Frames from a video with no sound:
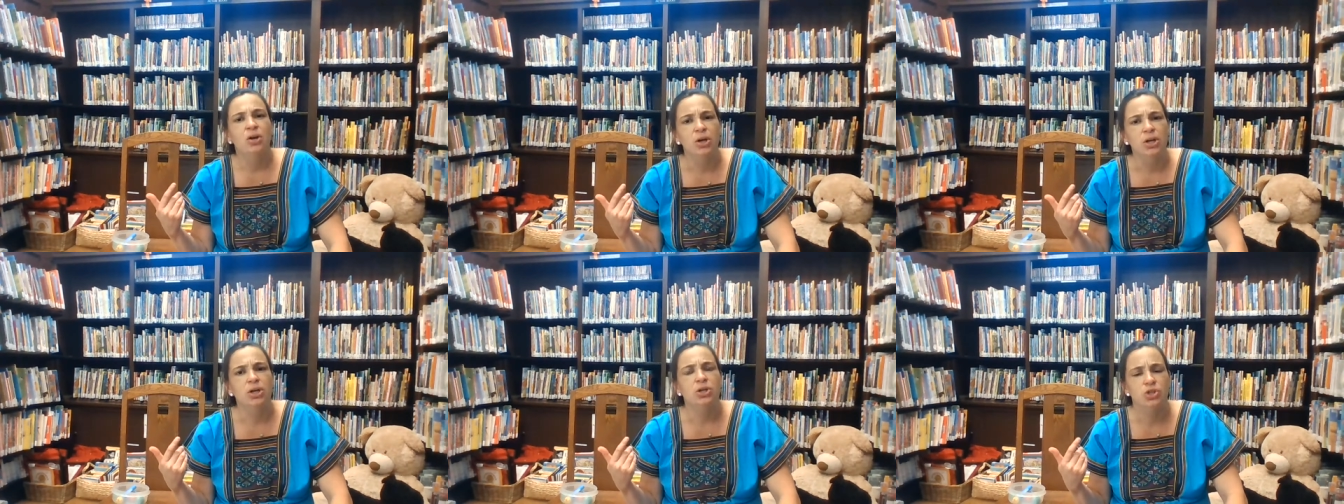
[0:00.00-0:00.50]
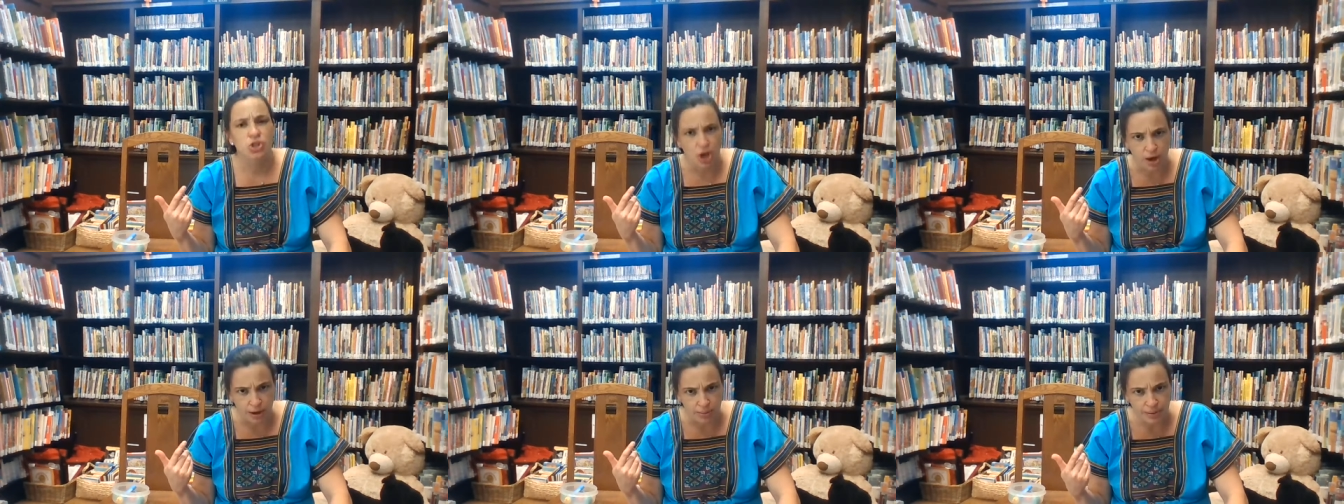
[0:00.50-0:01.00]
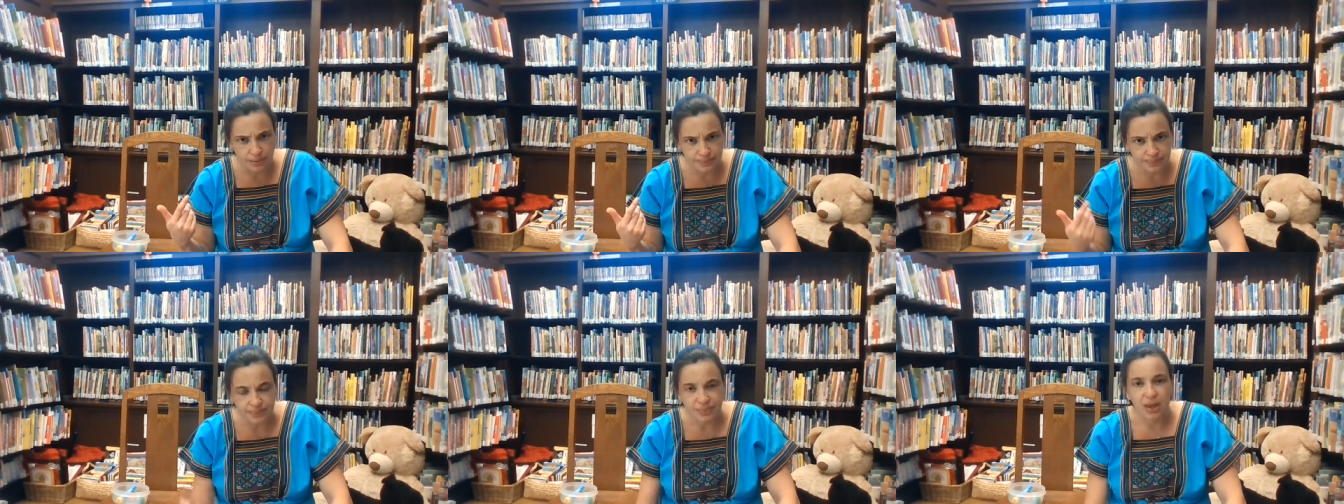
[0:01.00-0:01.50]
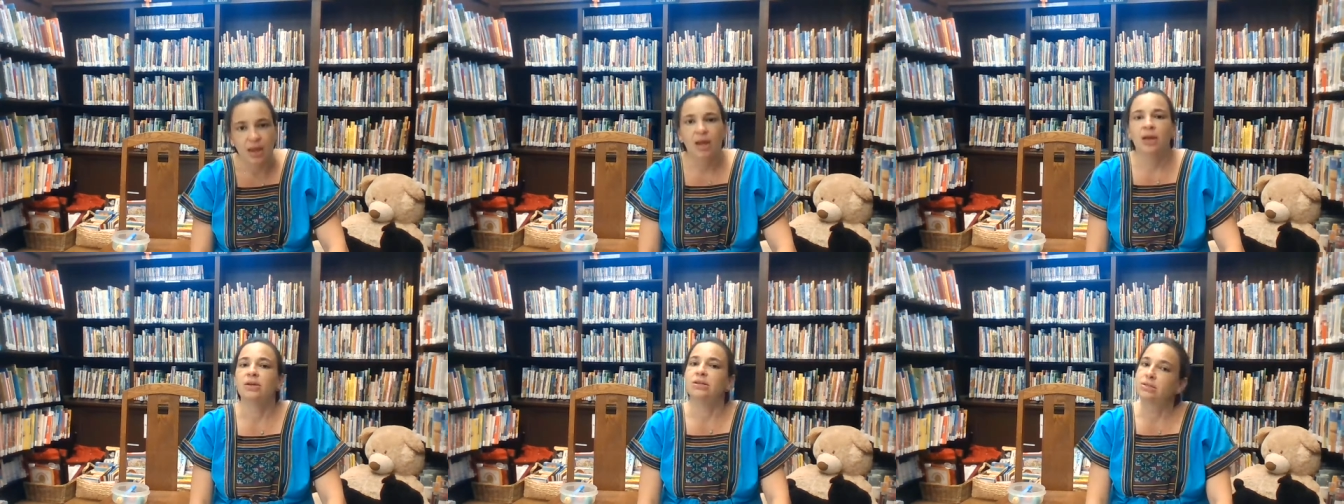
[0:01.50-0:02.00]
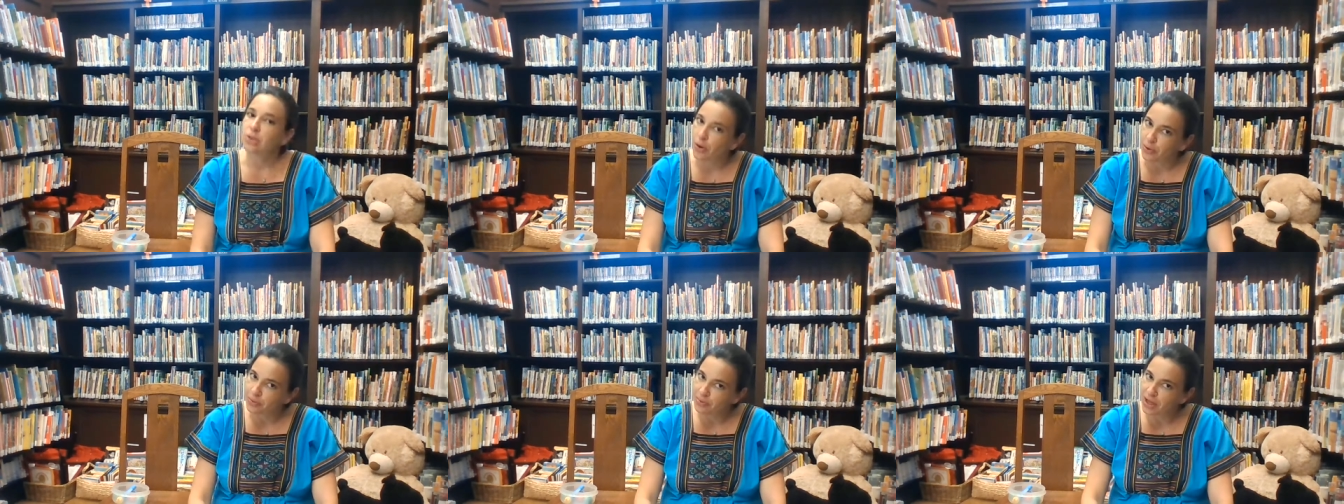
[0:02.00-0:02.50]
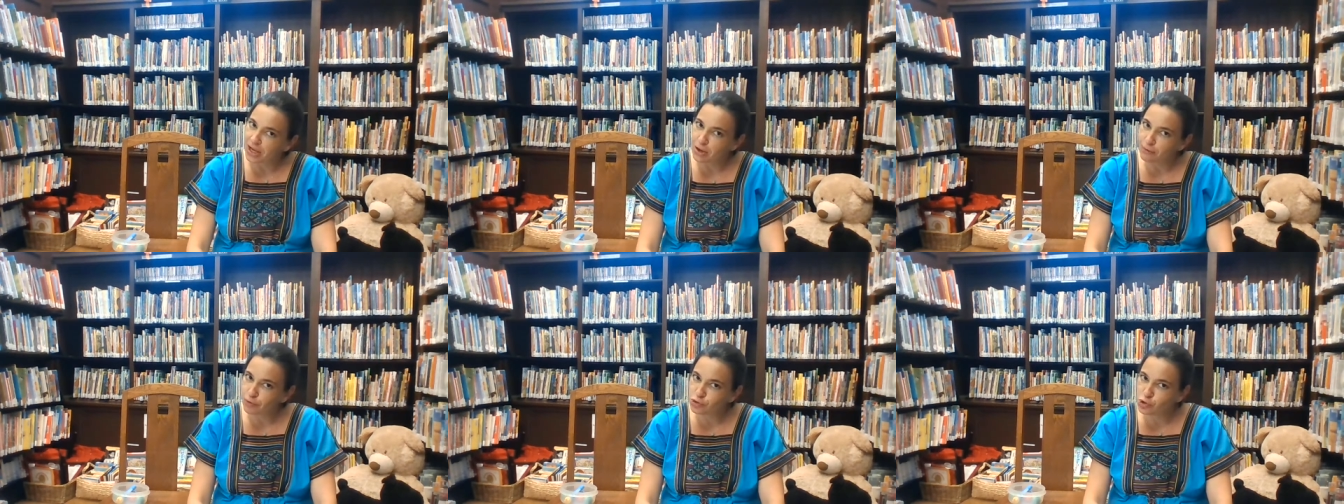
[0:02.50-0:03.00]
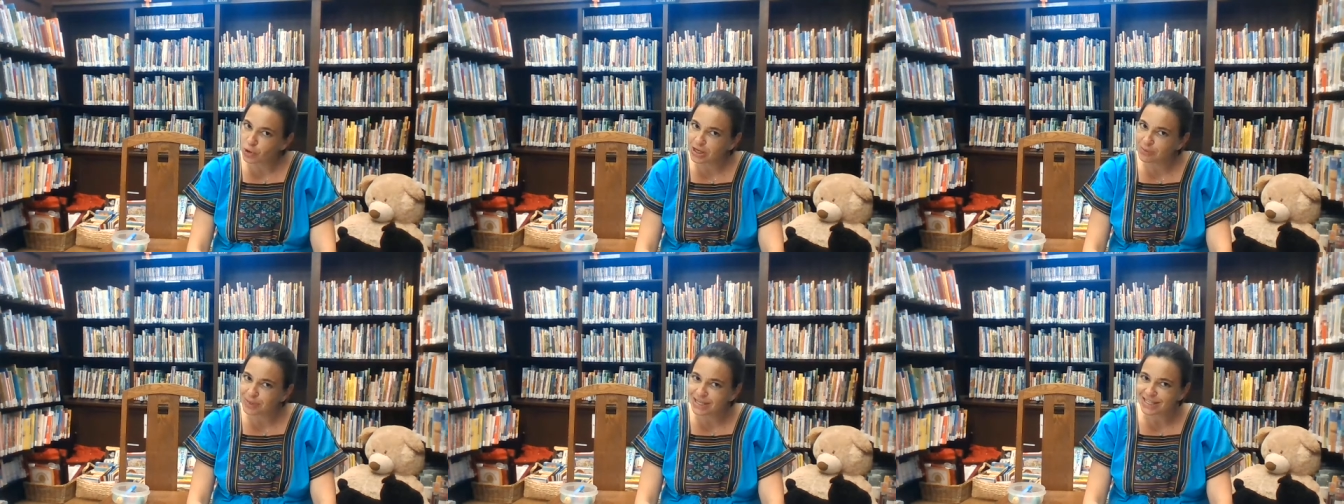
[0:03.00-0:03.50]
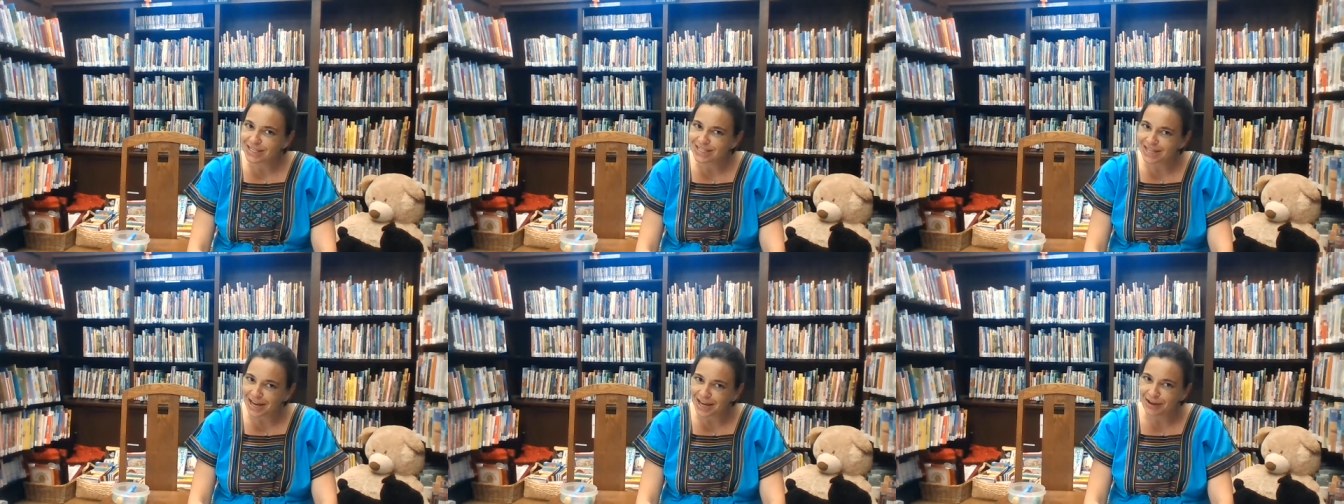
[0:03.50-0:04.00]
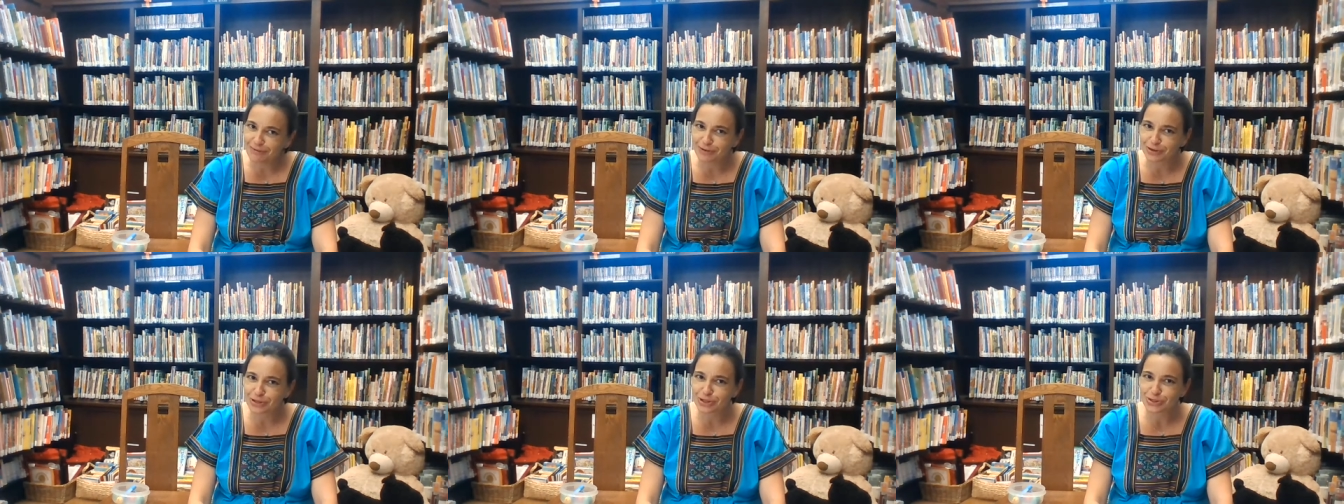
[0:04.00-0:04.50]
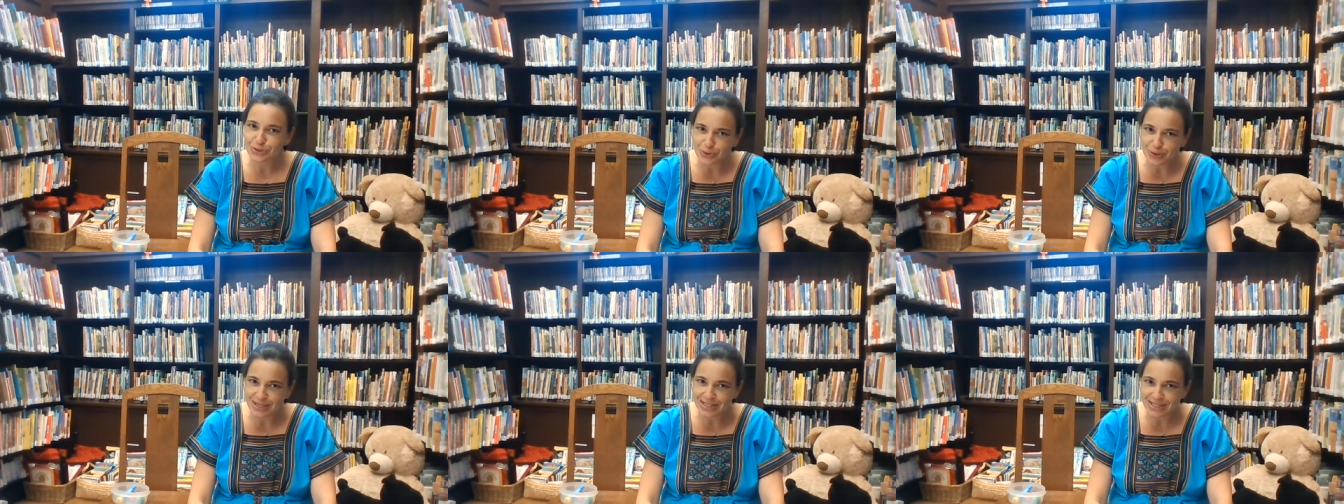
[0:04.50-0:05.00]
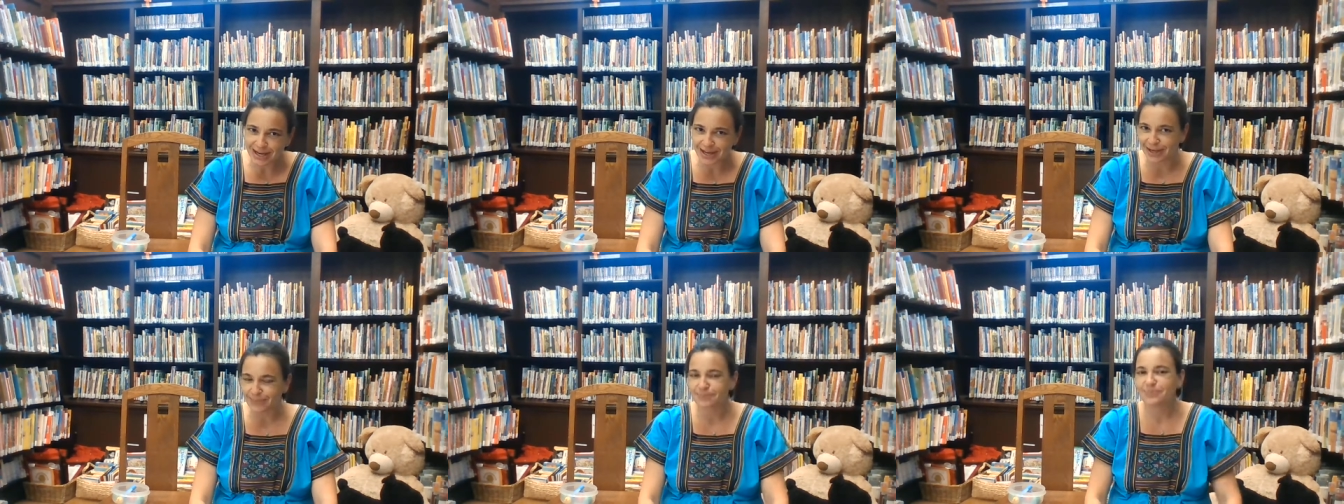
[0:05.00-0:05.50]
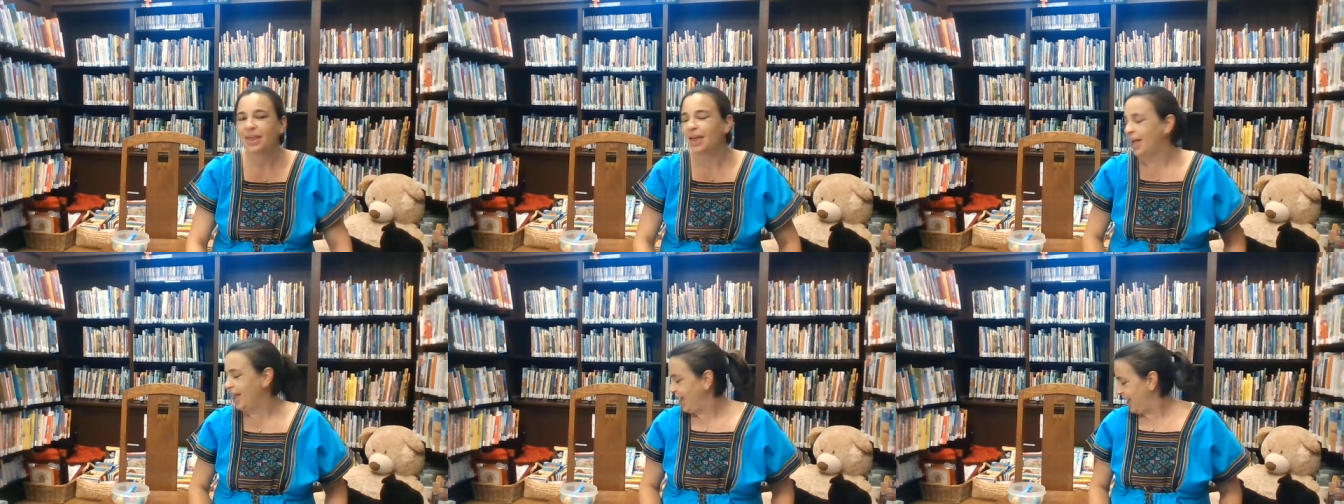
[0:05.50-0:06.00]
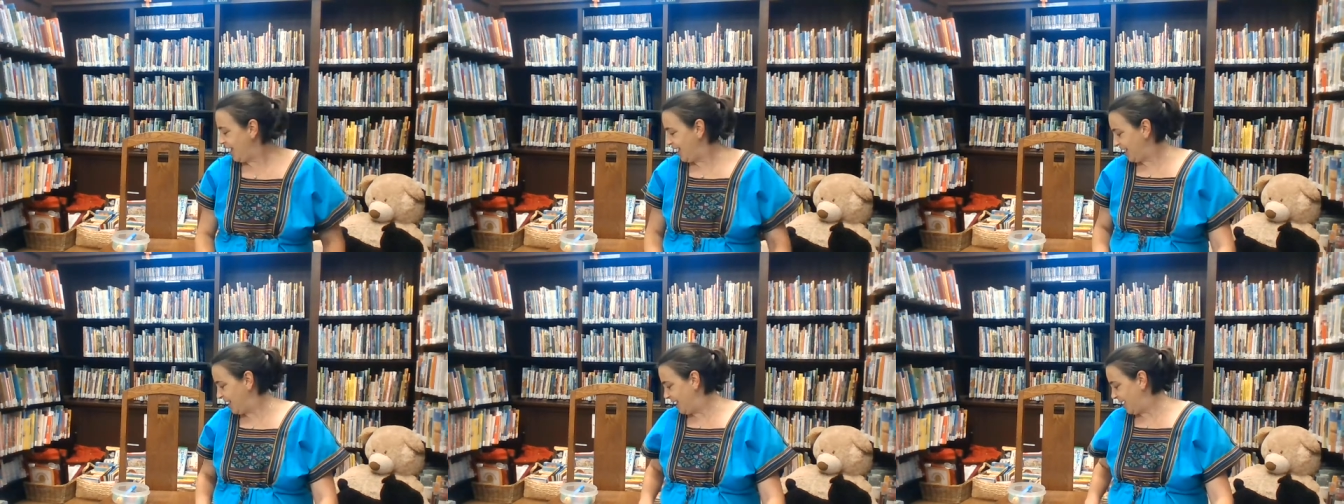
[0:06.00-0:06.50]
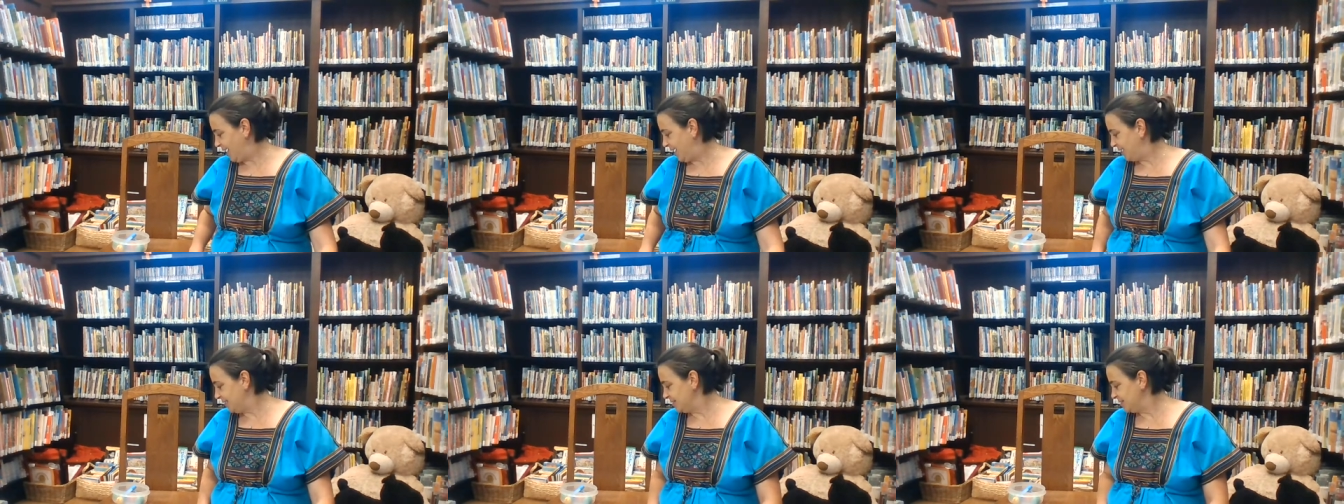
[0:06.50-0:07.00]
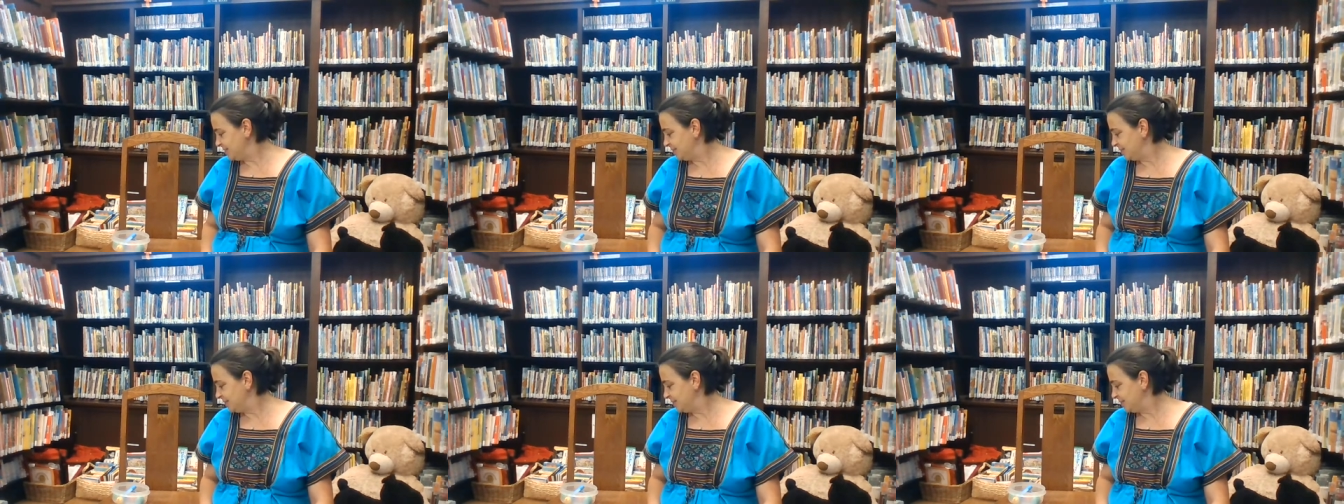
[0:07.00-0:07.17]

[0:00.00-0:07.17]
Good job. So thank you for joining me today for story time and